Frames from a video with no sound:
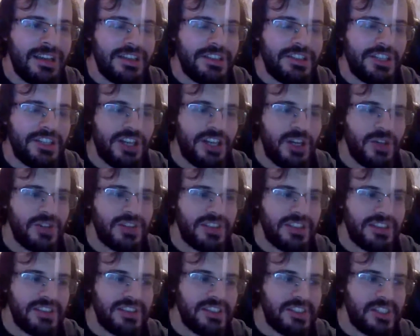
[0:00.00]
Joe,
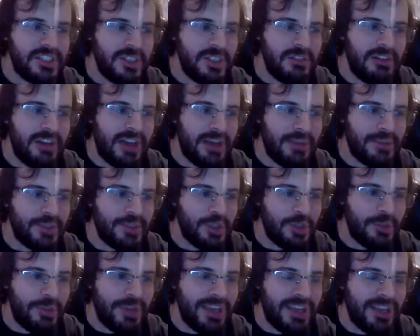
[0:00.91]
Sun Tzu, I'm
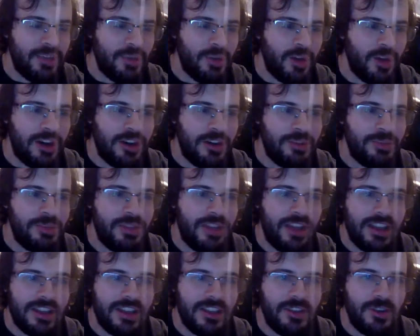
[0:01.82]
sure Megan will
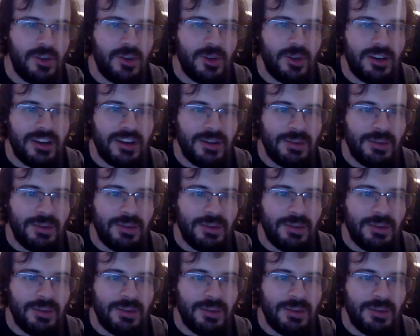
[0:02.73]
unblock you.